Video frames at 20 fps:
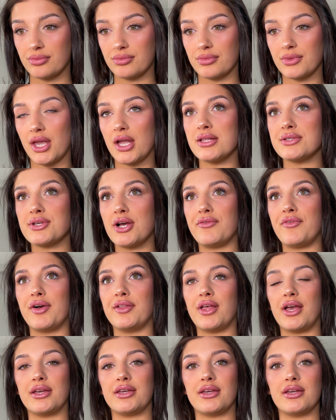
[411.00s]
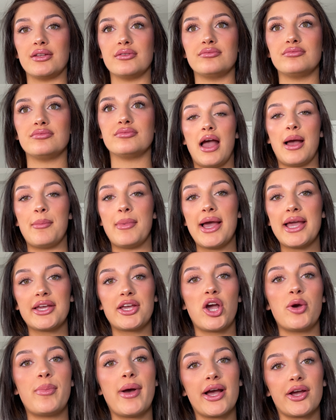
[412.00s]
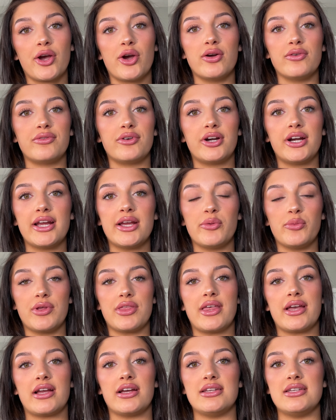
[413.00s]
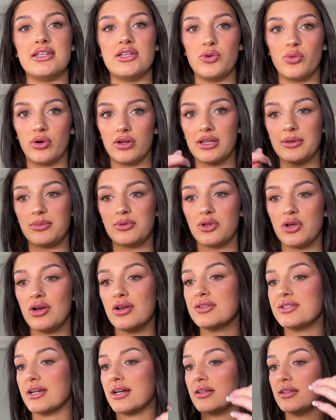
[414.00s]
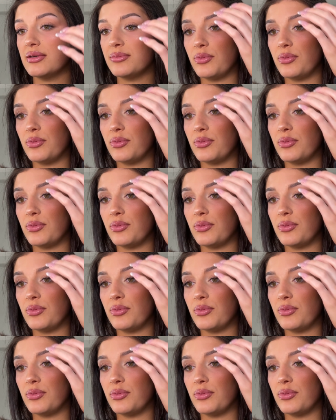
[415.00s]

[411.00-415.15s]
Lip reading: Can't tell if I like it. I might go back over it with like a Dior lip gloss, like a lip